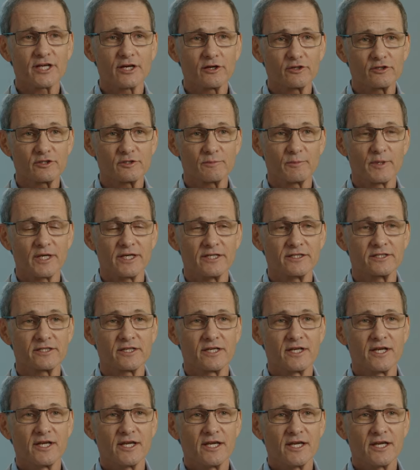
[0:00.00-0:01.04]
Aerospace
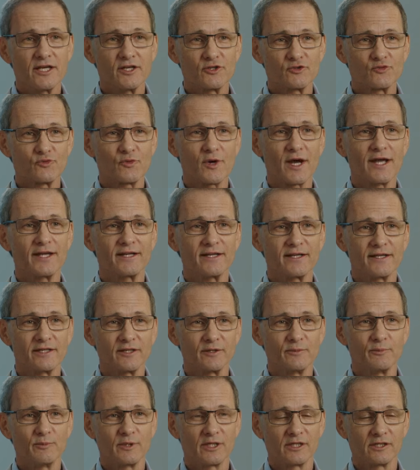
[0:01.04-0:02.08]
is right in
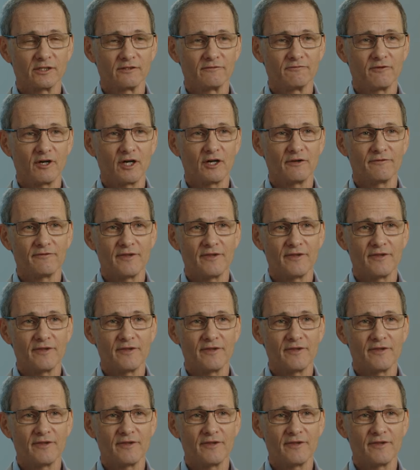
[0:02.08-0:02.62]
the middle of all of